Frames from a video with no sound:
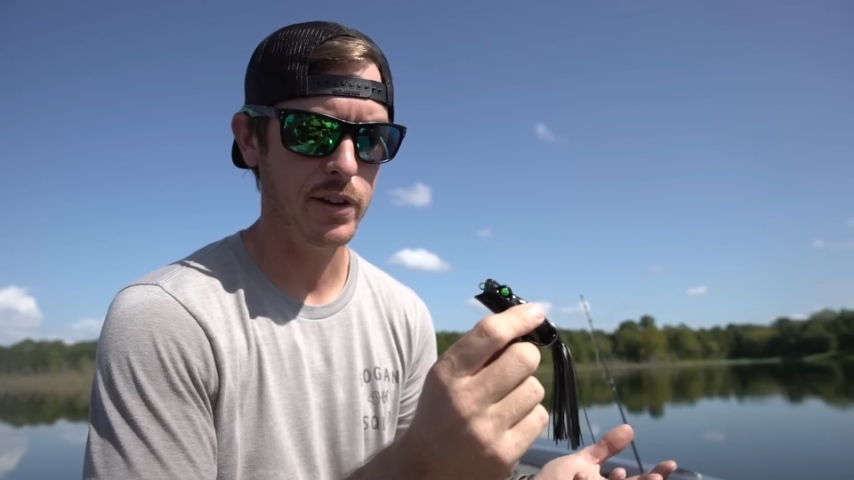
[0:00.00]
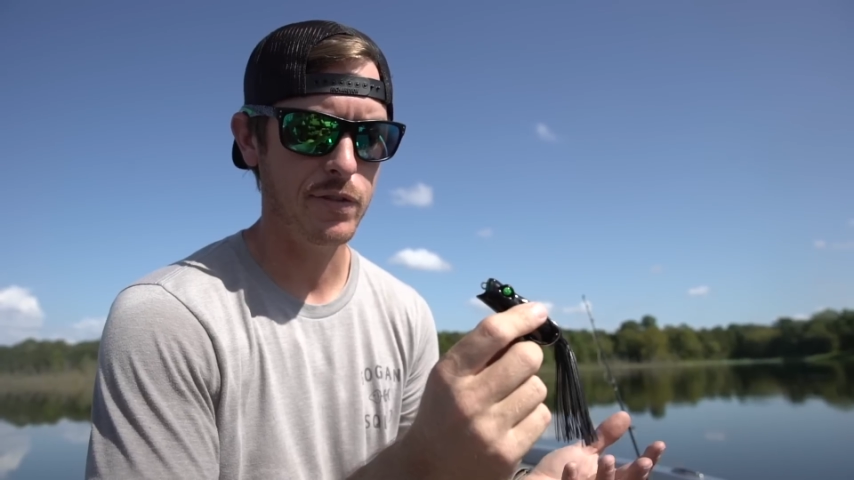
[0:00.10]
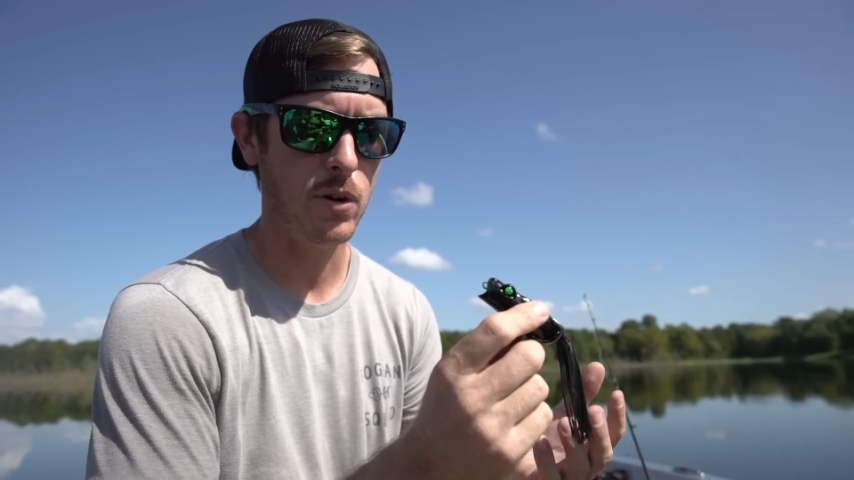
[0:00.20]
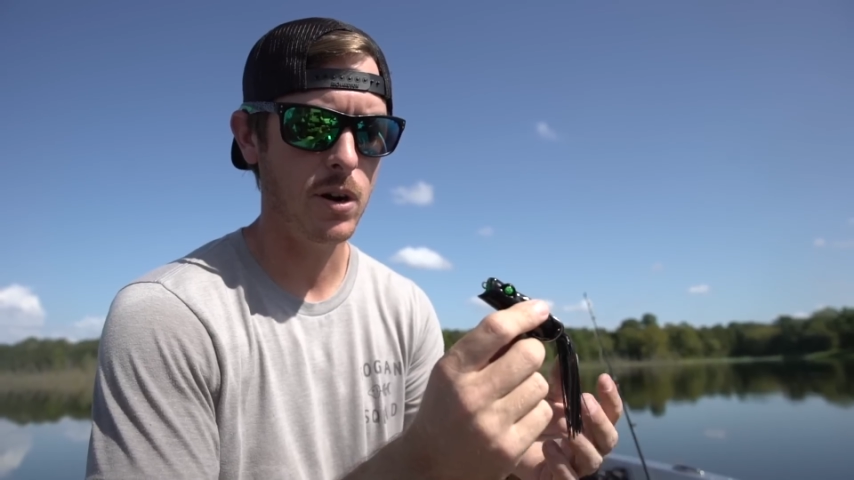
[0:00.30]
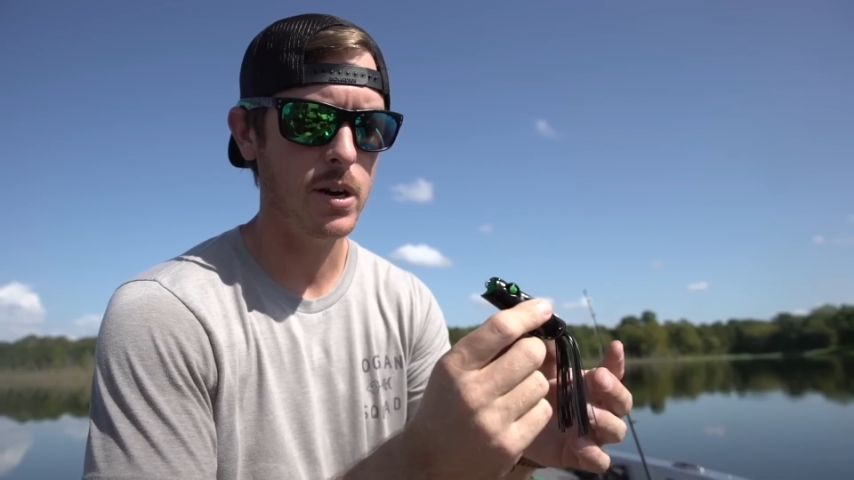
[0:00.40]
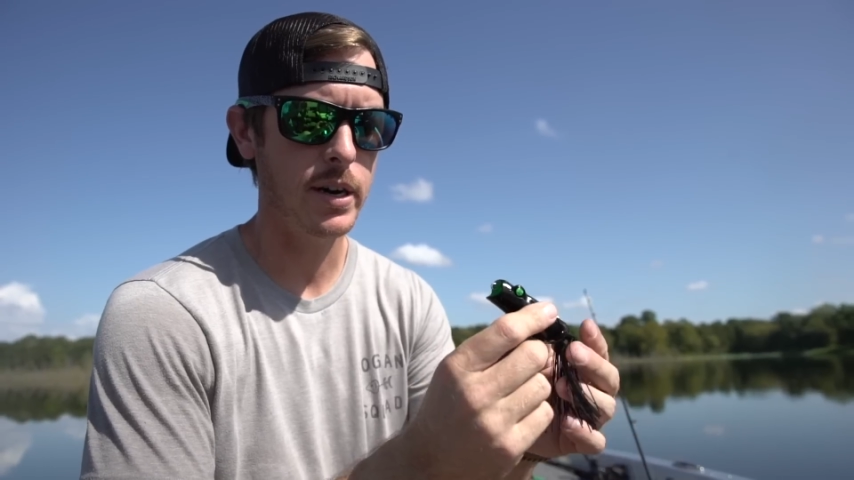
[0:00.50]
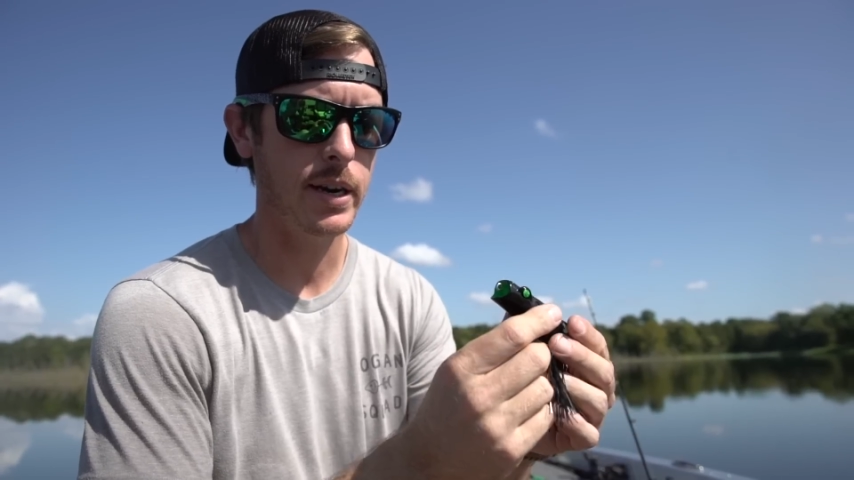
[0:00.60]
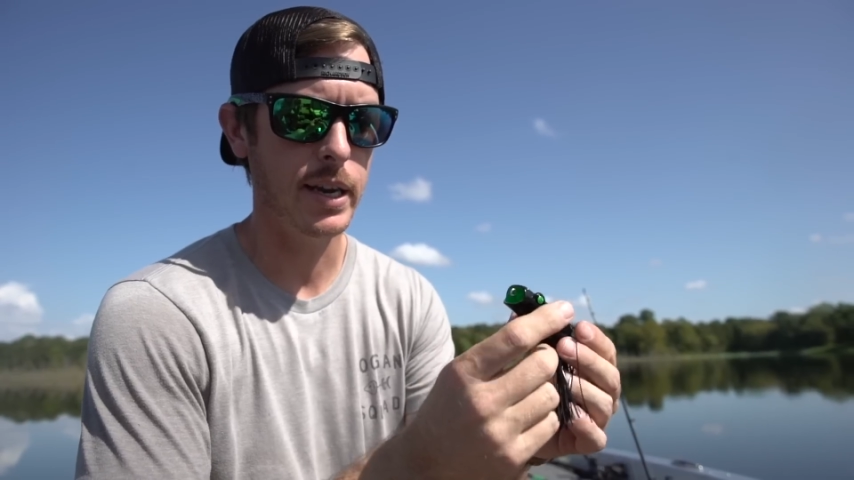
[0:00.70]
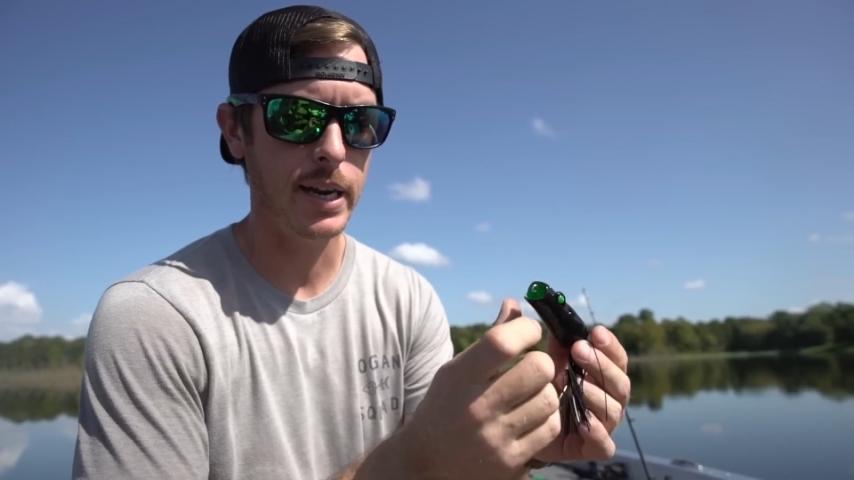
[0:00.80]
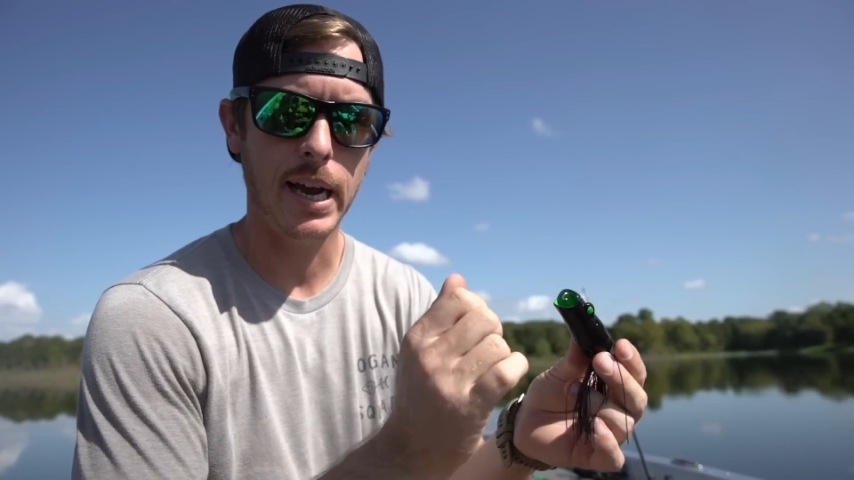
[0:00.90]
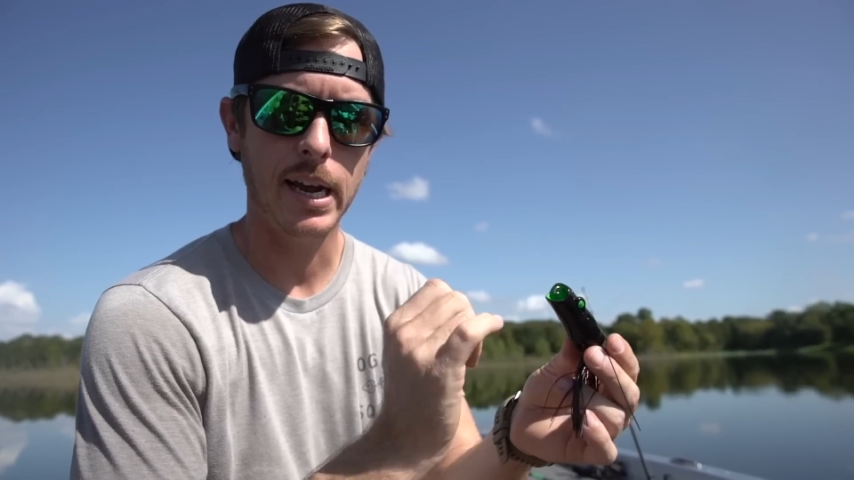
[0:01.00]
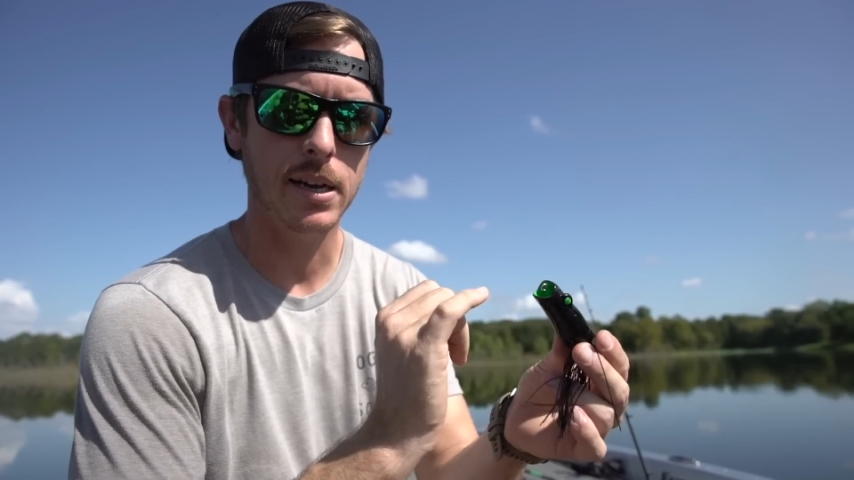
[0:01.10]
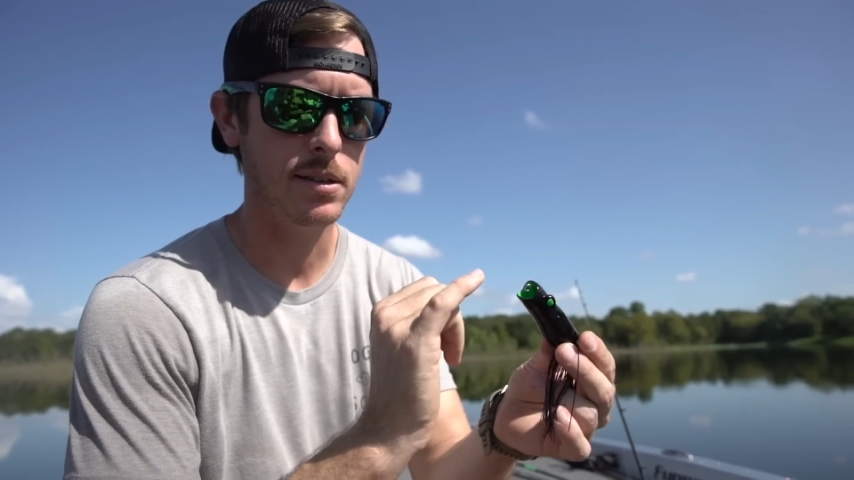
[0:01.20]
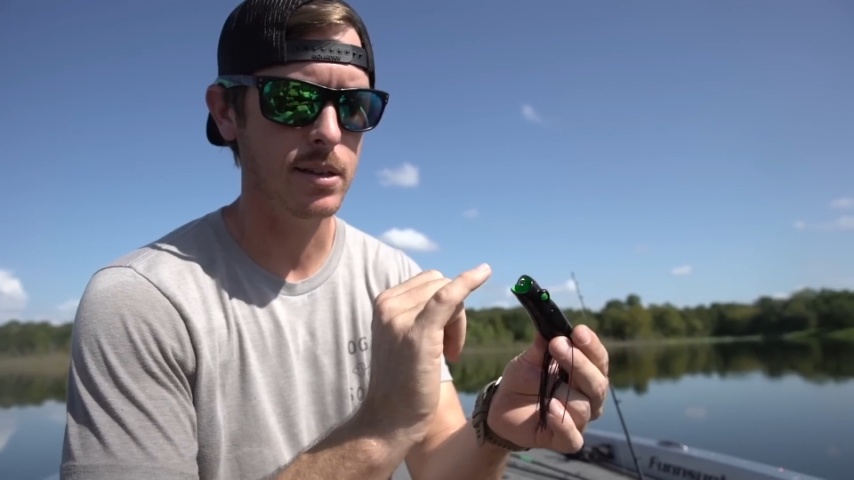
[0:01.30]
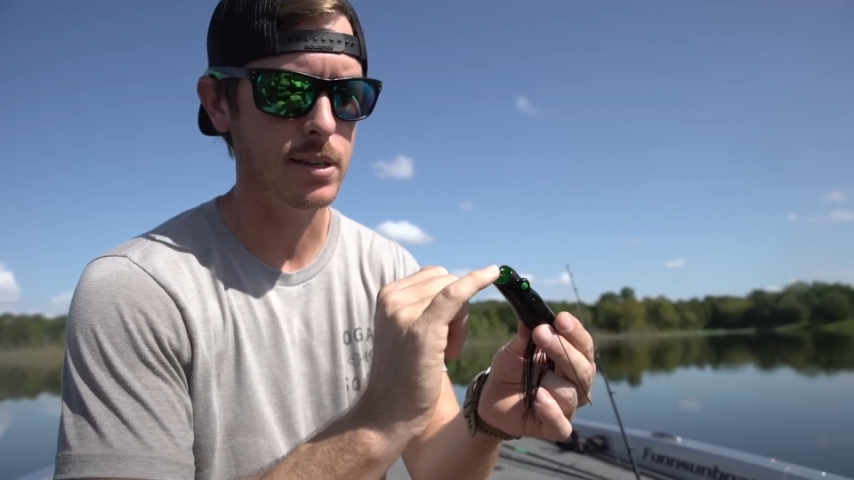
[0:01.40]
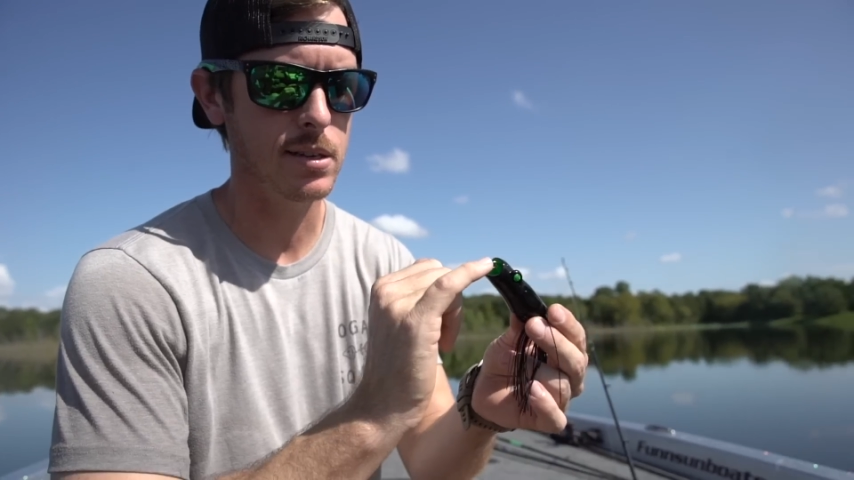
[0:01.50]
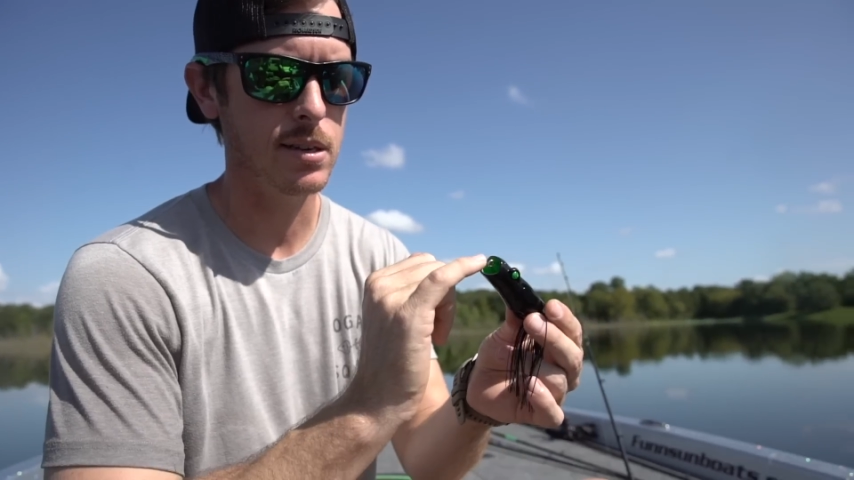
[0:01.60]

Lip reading: Frog, it has this